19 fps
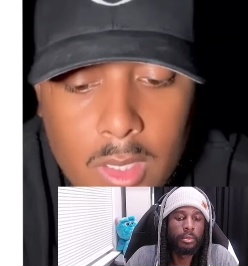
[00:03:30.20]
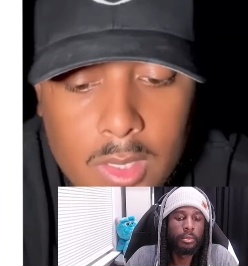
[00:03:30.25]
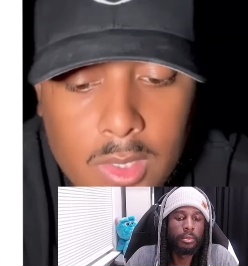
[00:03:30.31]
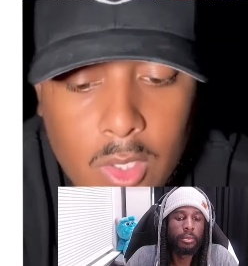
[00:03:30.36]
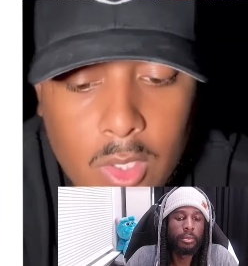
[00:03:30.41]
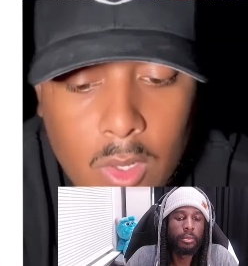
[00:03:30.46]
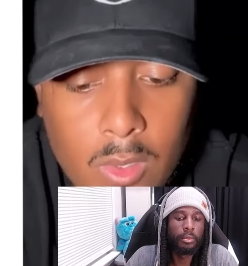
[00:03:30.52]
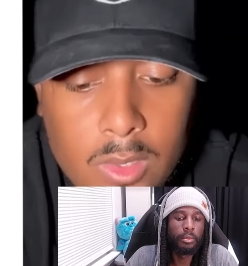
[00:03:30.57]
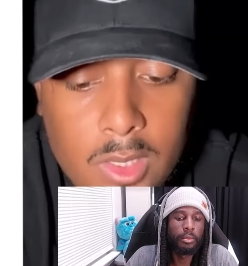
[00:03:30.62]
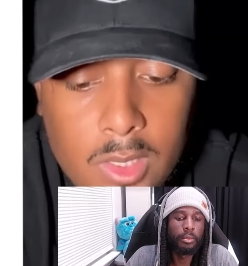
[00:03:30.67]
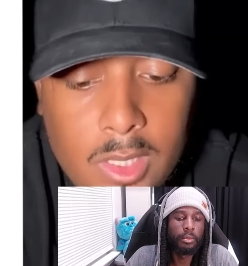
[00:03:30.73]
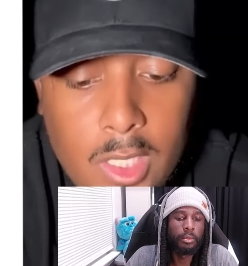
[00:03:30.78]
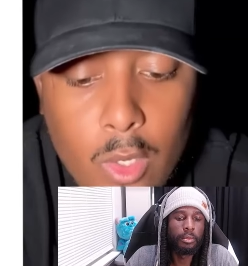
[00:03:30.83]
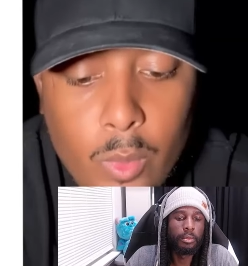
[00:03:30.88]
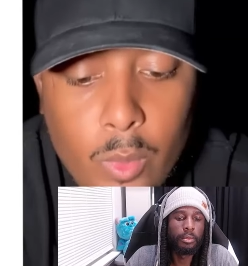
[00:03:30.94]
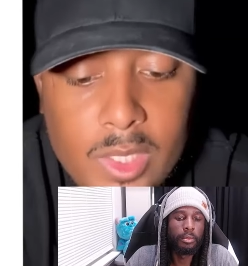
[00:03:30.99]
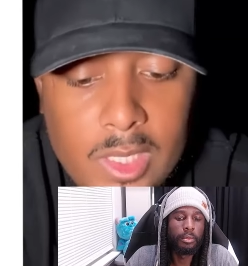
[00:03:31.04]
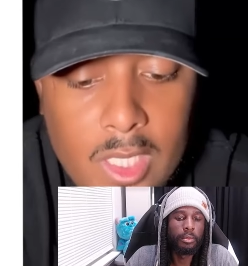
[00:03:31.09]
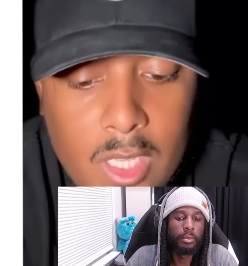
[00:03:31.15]
Speaker 1: The song
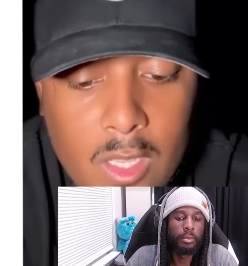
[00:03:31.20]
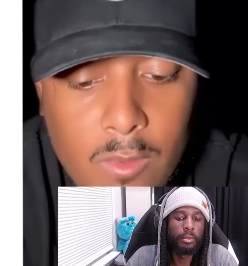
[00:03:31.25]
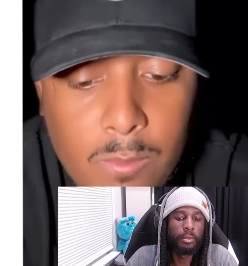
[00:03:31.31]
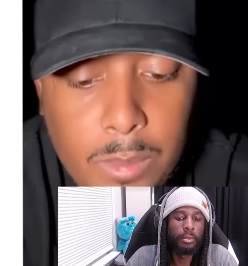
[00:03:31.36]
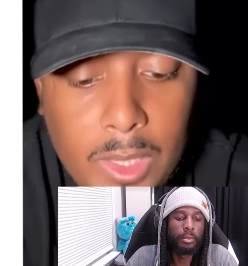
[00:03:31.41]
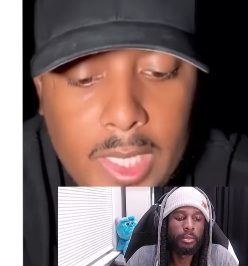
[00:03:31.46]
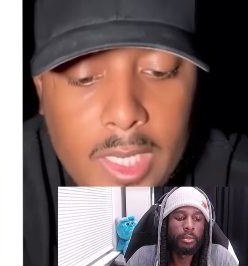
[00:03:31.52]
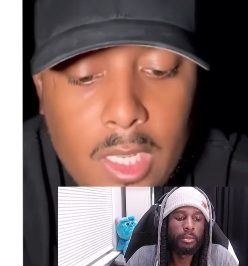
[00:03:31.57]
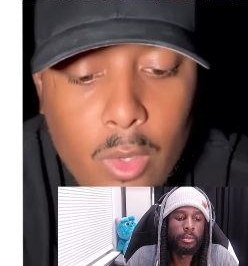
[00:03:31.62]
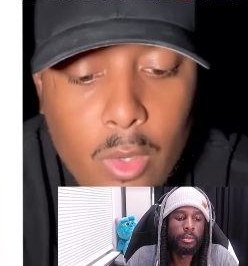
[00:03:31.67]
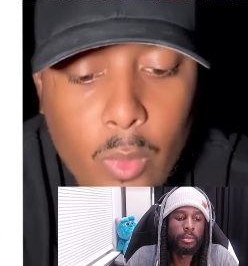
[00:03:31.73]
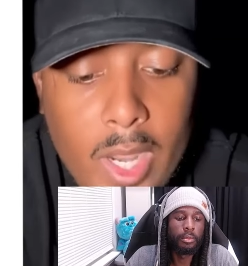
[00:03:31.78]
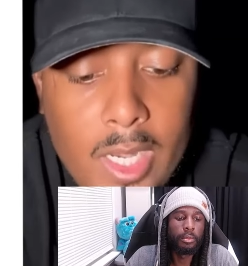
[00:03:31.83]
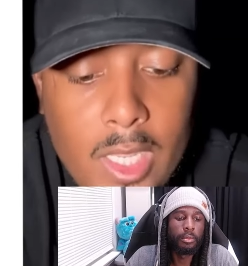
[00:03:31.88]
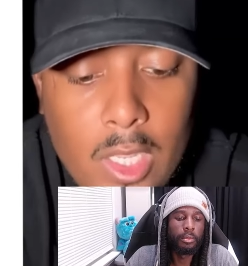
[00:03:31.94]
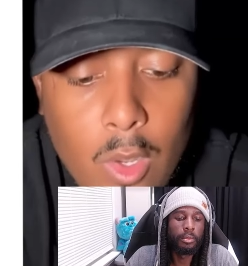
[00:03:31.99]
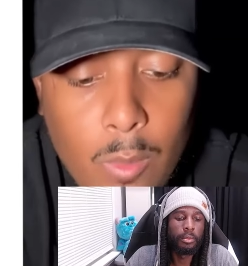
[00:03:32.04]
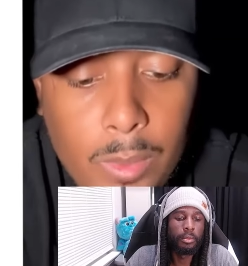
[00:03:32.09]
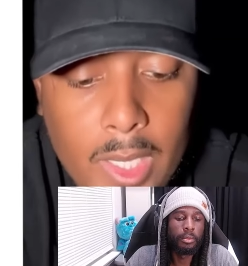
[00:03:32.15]
still received plenty of
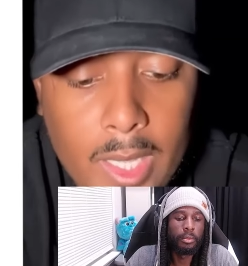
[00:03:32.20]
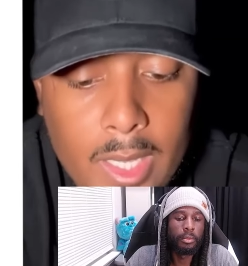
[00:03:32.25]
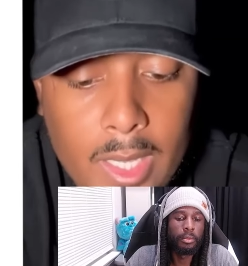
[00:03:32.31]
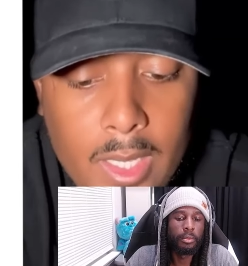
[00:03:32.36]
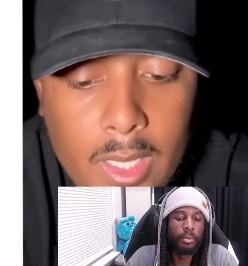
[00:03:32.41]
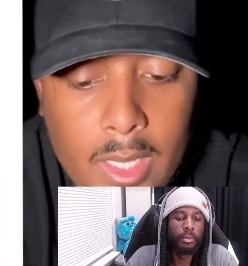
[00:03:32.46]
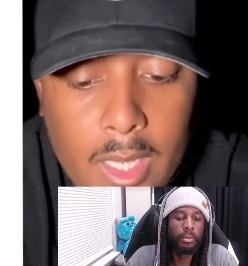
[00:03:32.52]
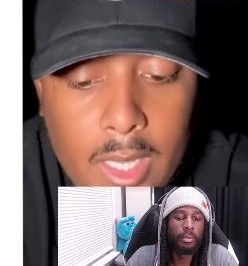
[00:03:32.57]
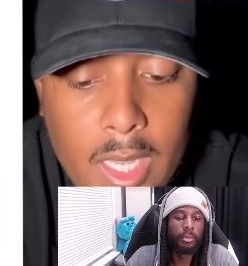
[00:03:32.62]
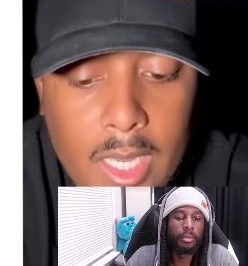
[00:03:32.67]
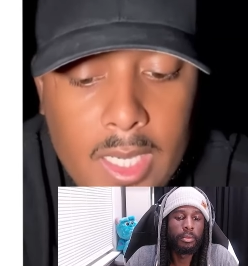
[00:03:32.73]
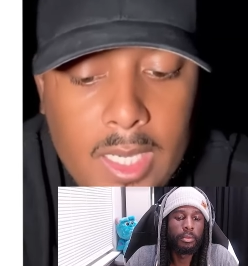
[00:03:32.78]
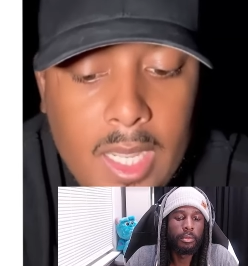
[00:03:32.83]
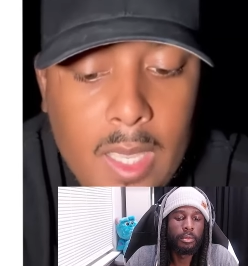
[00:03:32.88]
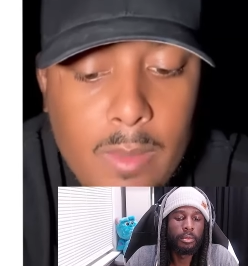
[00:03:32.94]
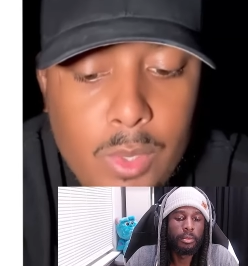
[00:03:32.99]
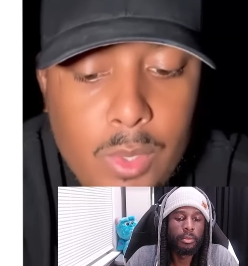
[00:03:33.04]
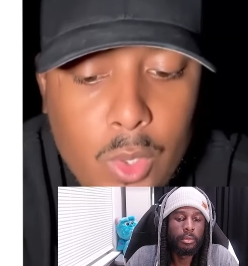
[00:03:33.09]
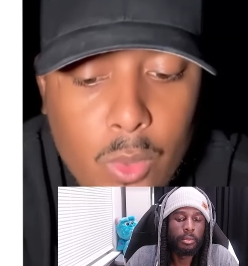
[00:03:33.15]
radio play and
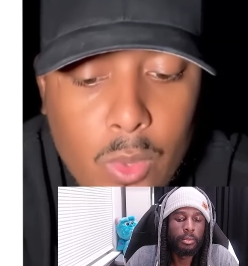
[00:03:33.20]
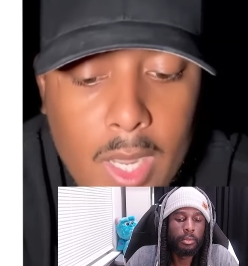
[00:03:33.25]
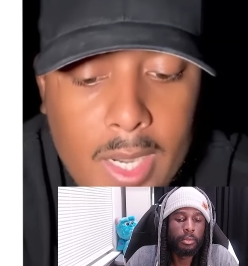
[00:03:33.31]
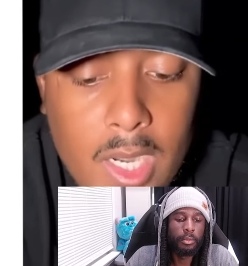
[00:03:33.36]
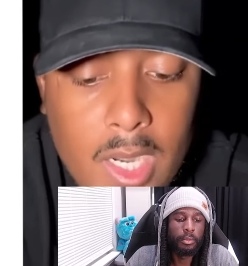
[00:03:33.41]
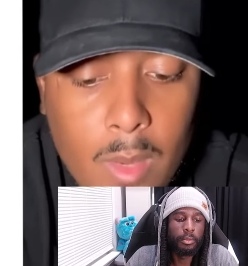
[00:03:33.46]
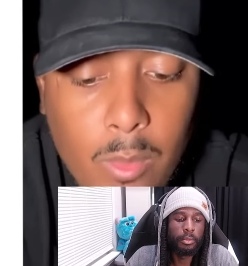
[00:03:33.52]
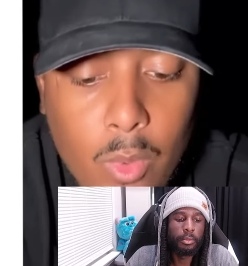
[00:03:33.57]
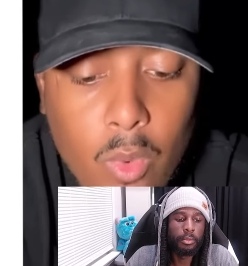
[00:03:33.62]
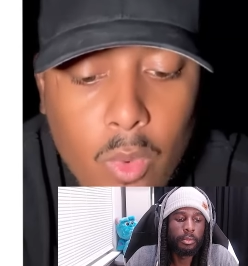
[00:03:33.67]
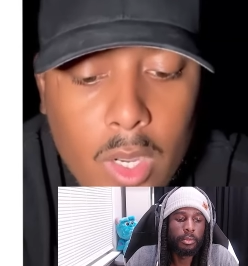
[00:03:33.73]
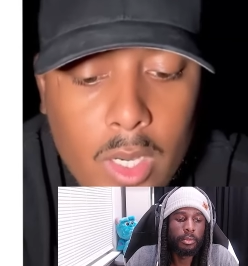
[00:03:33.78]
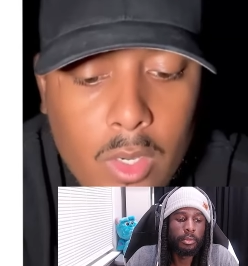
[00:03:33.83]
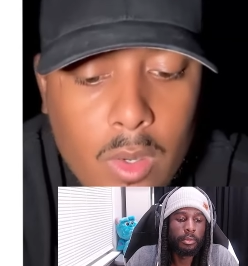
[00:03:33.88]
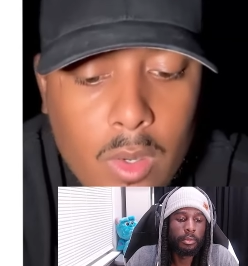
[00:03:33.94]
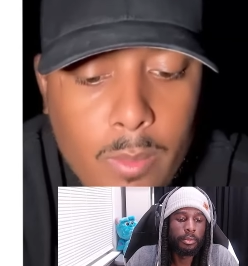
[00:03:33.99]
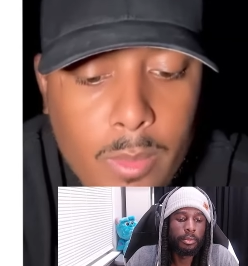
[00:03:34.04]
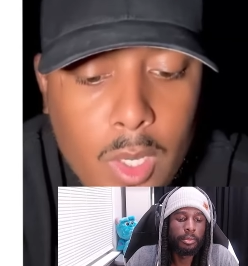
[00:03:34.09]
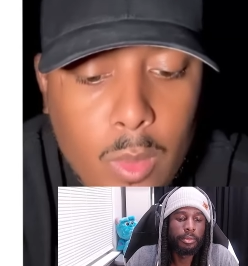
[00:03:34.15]
debuted at number one
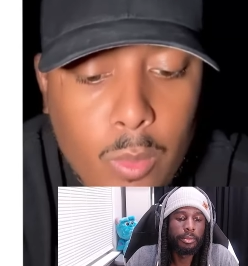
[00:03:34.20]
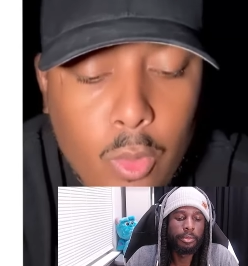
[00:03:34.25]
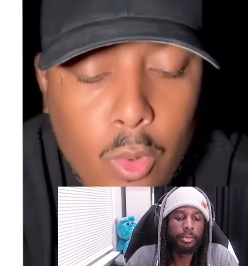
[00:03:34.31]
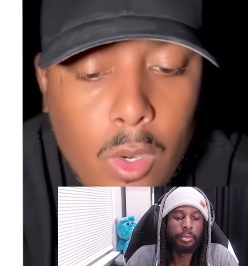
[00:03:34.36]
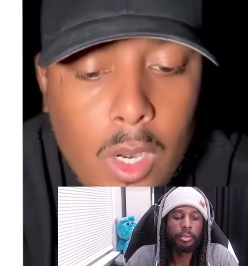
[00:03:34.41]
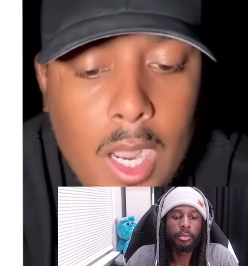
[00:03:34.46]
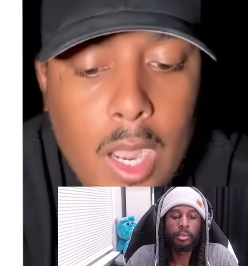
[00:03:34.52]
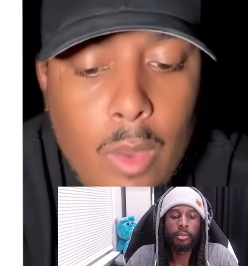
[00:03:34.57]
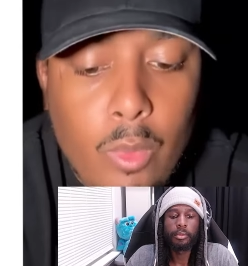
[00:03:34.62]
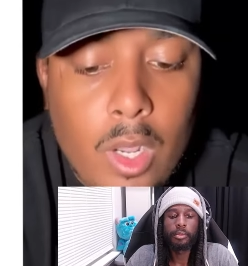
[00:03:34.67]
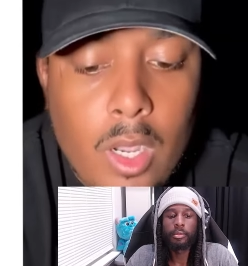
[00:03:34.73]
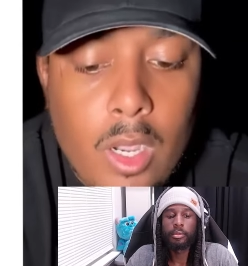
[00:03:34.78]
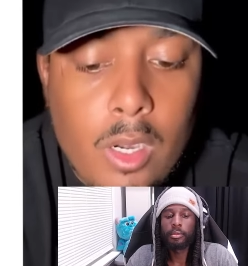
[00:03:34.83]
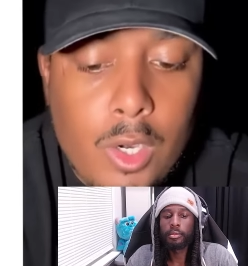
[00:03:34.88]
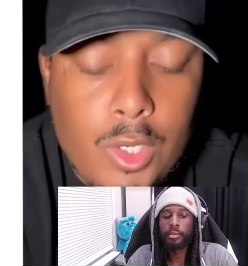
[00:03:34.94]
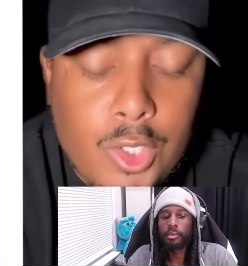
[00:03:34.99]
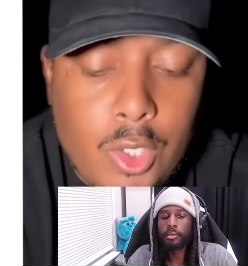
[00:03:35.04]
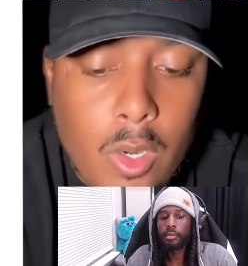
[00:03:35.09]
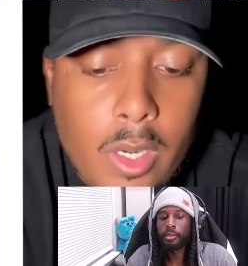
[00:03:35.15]
on the Billboard Hot one
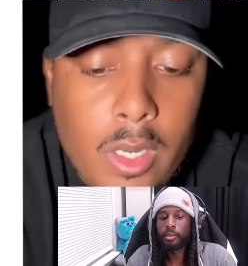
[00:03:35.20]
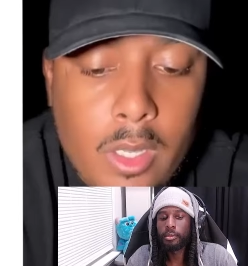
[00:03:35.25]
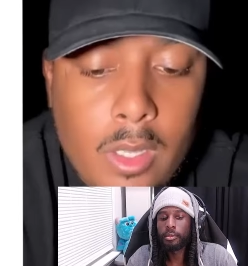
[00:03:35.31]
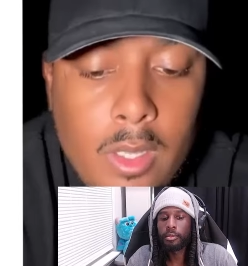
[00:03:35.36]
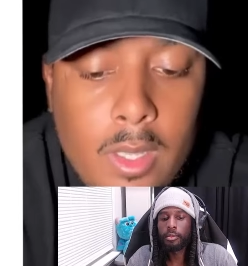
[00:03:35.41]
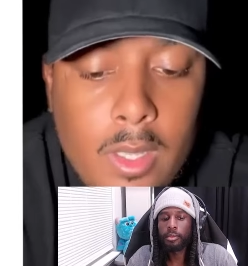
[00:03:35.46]
hundred chart.